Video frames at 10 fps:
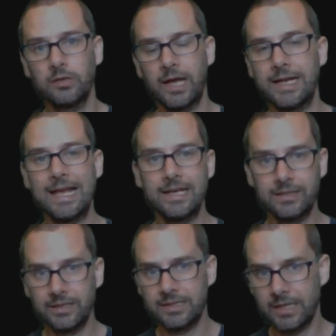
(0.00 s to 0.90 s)
and
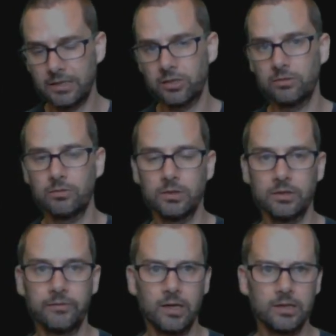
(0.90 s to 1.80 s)
existential
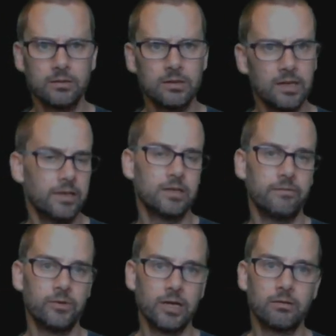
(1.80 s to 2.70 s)
quantifiers. Now these are
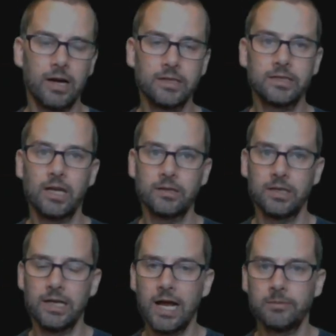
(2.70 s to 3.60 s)
very grand sounding
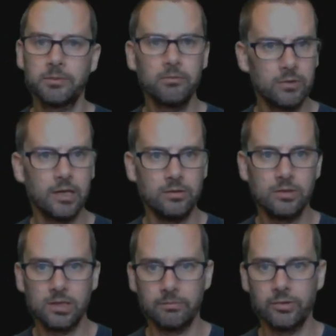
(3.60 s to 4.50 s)
names, but we'll get used
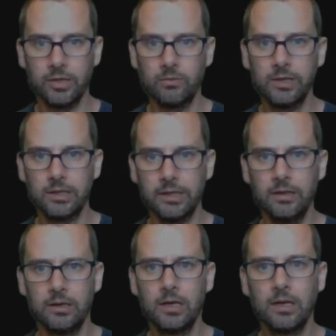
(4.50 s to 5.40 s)
to them pretty quickly.
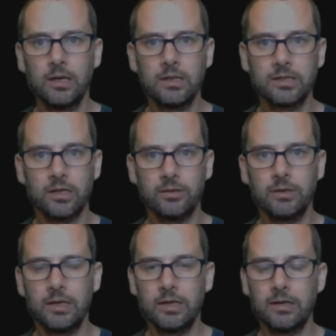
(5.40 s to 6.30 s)
So
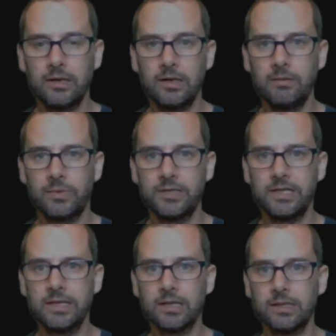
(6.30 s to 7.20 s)
in
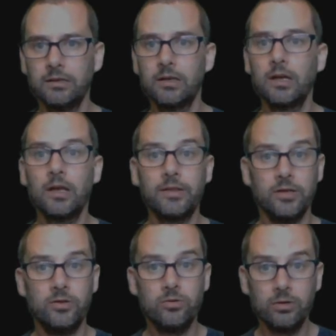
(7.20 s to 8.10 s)
particular, the
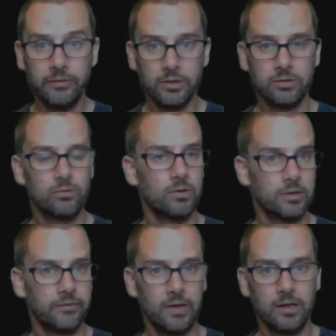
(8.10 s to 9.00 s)
universal
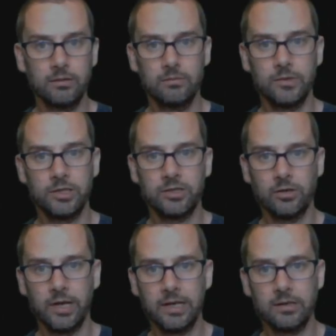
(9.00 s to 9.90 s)
quantifier, which is
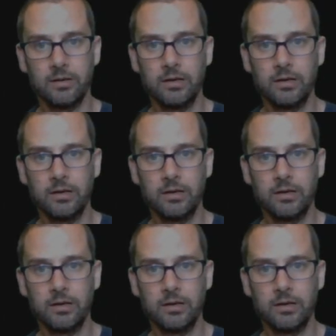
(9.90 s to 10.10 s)
denoted